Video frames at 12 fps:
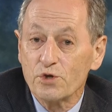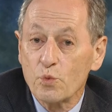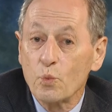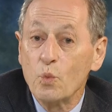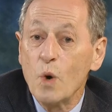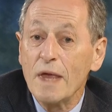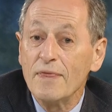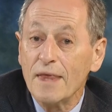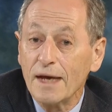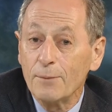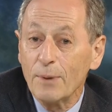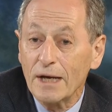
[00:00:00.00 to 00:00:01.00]
when
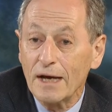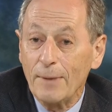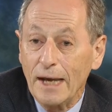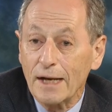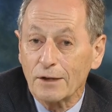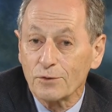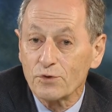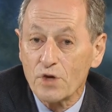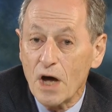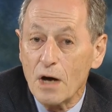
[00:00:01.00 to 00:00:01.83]
they become adults,